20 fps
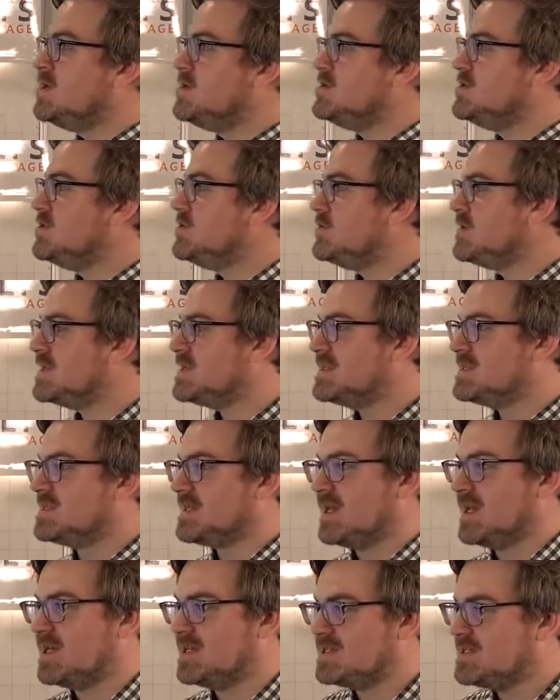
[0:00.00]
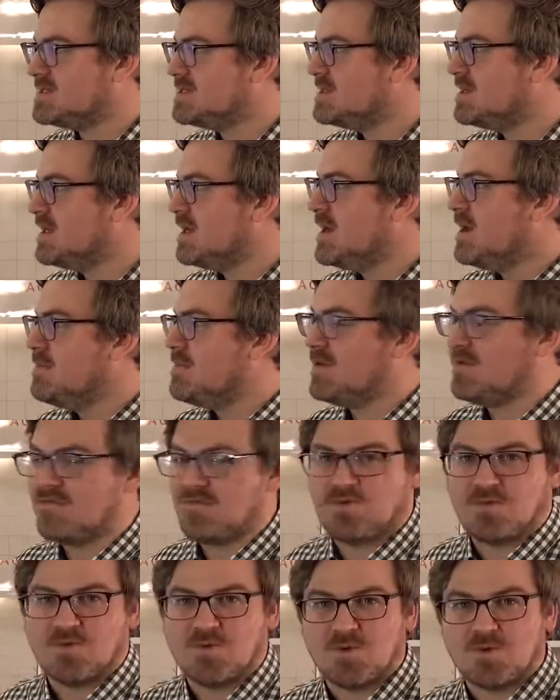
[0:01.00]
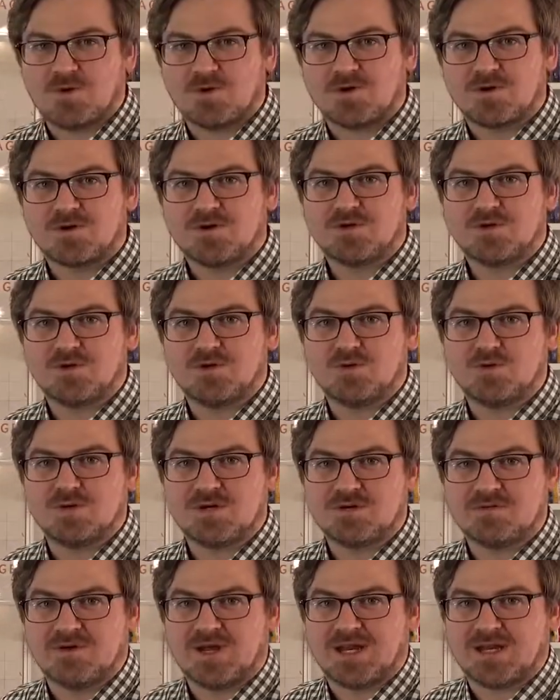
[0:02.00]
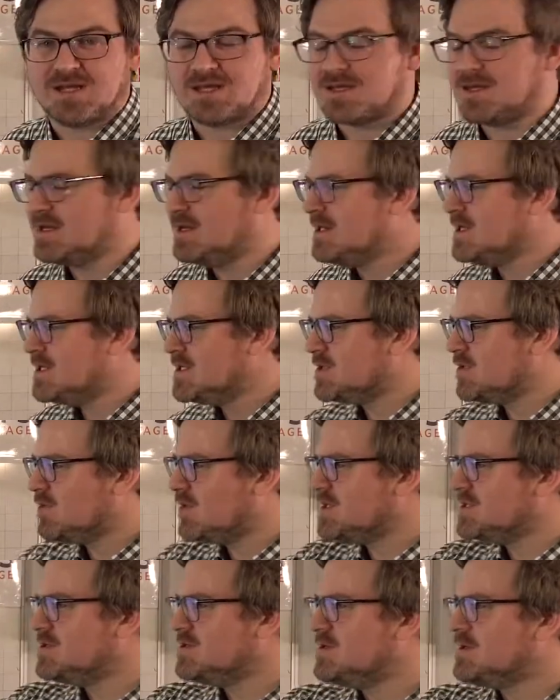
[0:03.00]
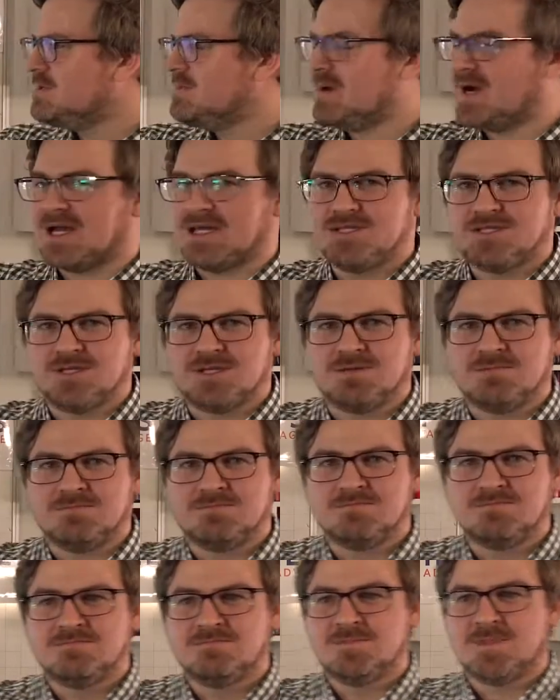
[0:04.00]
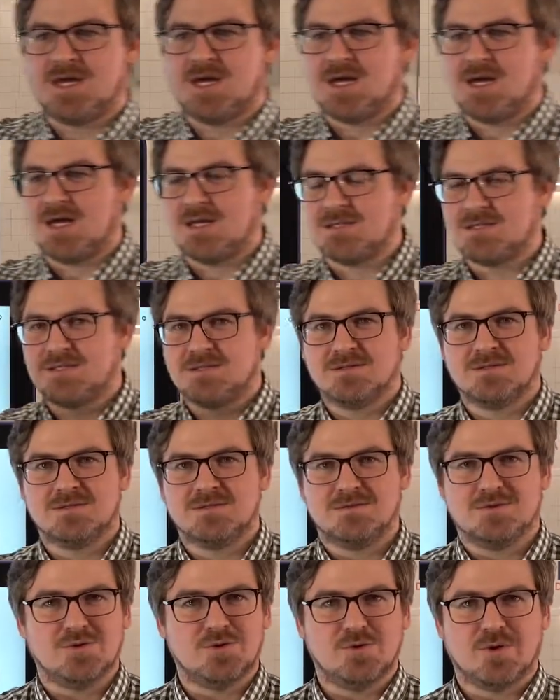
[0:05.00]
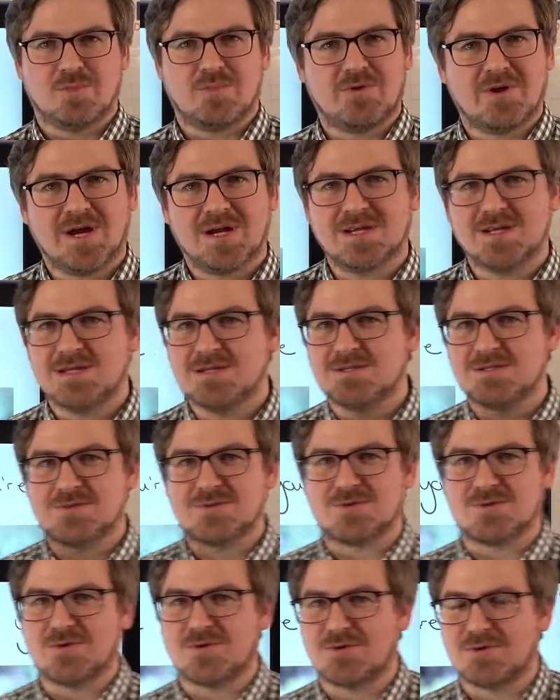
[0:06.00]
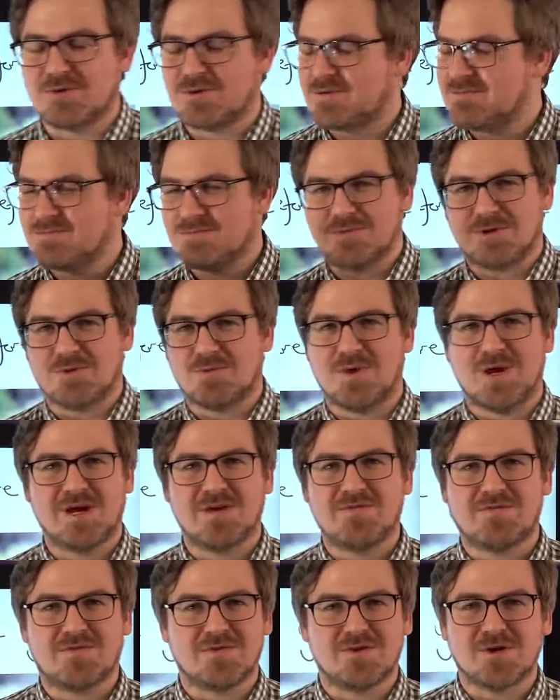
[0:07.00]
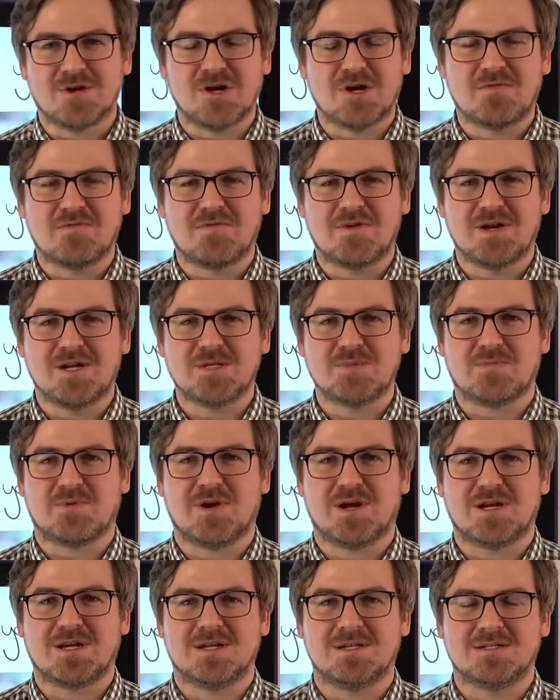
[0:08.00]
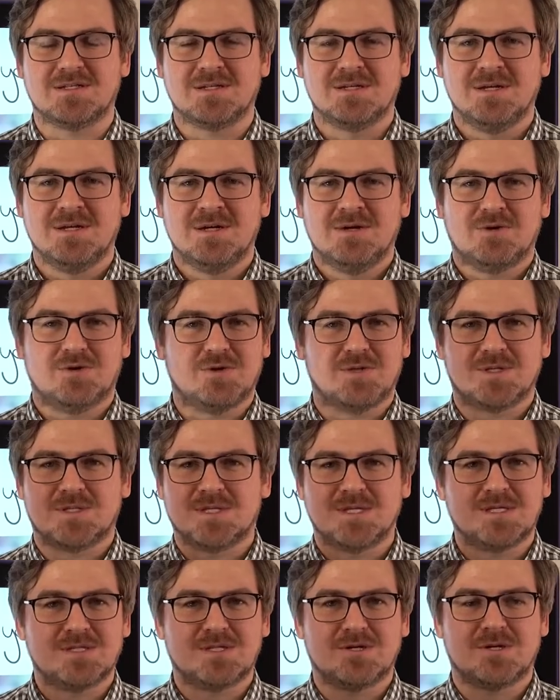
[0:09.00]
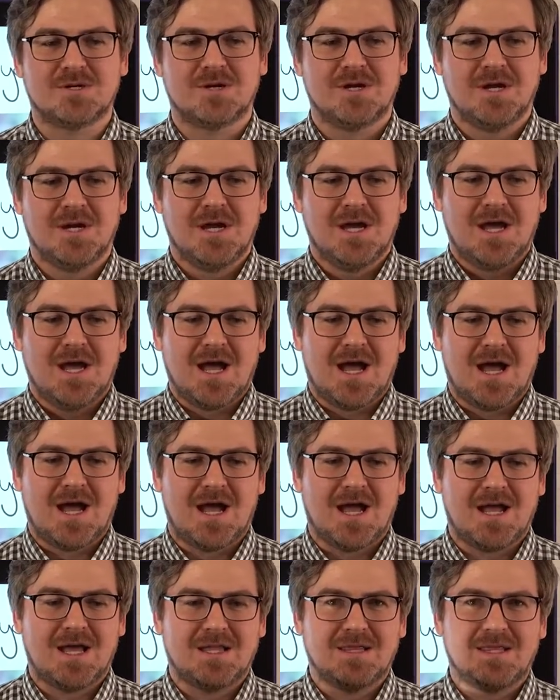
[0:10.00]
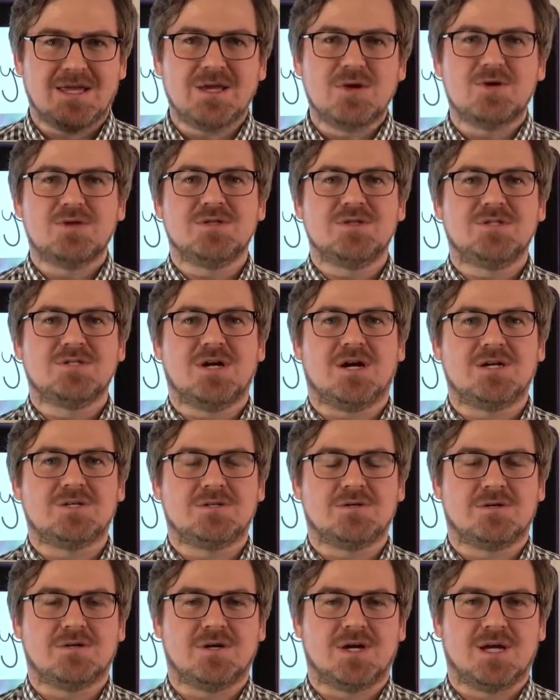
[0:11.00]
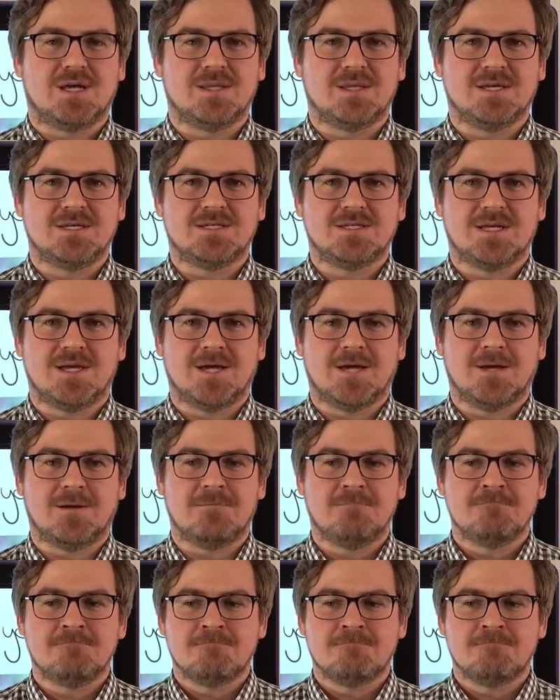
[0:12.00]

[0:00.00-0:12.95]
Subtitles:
doing the test before you are ready. So I want you to imagine that you are pregnant, or your wife or your girlfriend is pregnant, or your sister, and they go to the doctor and they say,